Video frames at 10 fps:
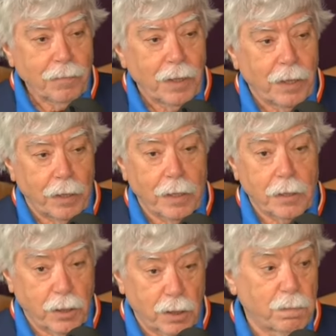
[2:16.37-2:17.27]
He has
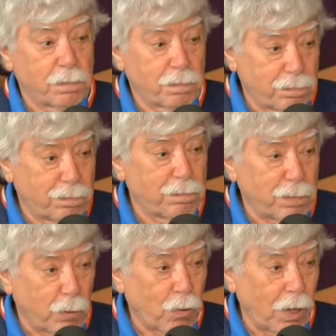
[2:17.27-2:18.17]
just
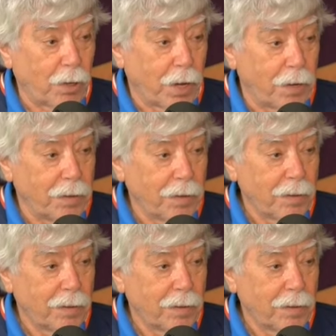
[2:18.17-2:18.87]
been relegated